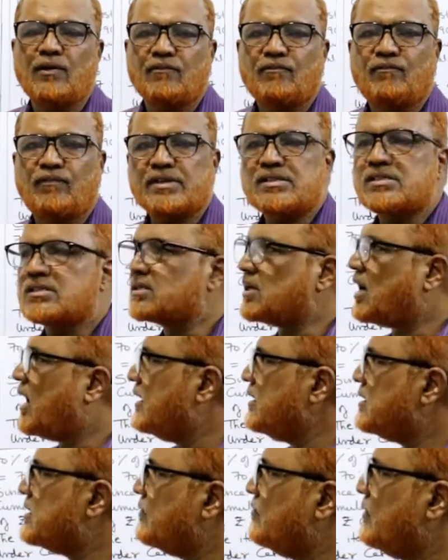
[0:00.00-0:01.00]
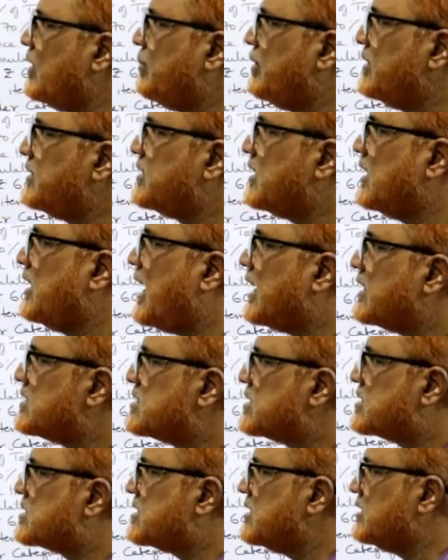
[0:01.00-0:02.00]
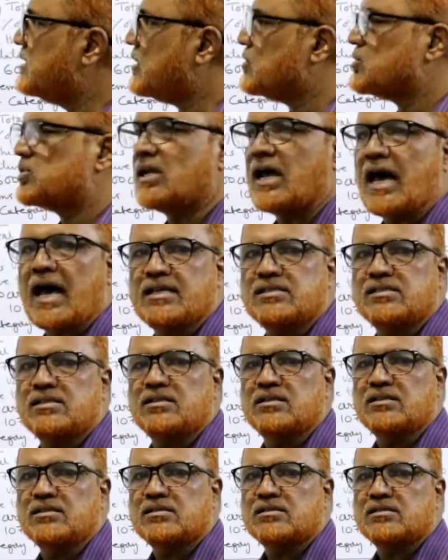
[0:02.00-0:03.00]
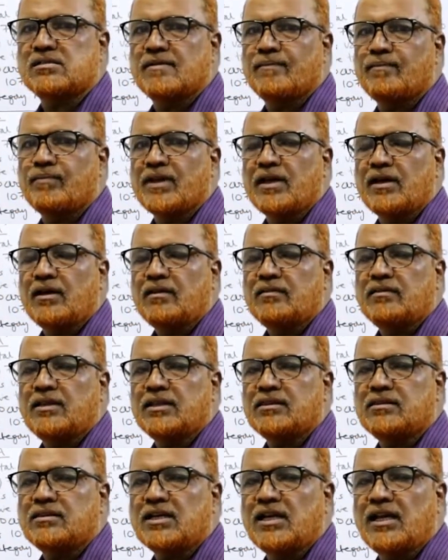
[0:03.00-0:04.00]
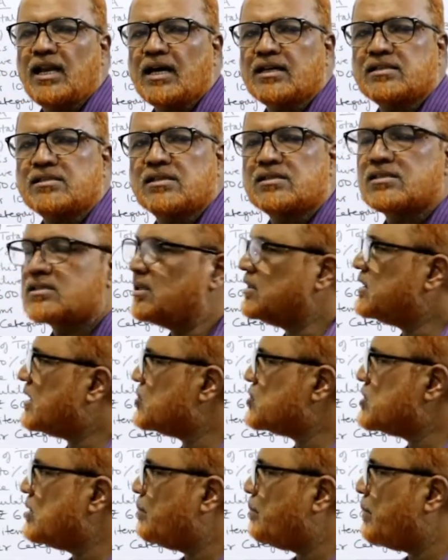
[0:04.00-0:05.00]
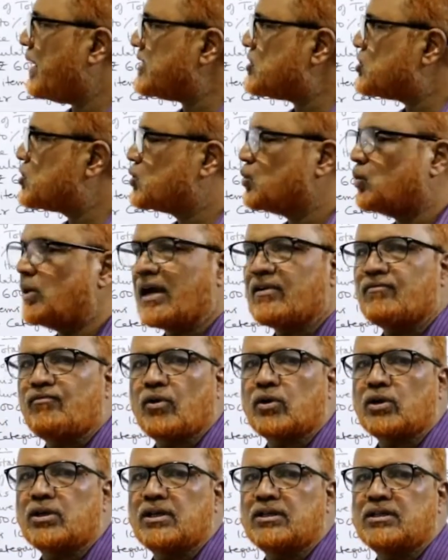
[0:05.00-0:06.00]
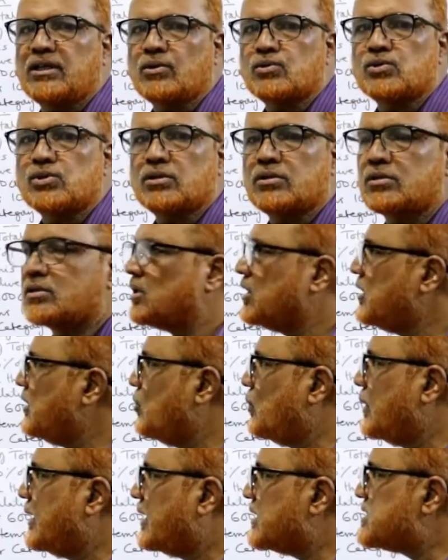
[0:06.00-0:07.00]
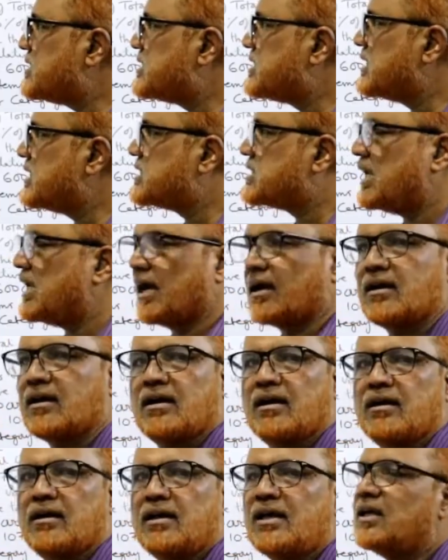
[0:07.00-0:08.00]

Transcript: First item will be 3 lakh 60,000 as it is. Then 3 lakh 60,000 plus 2 lakh 40,000, you will get 6 lakh.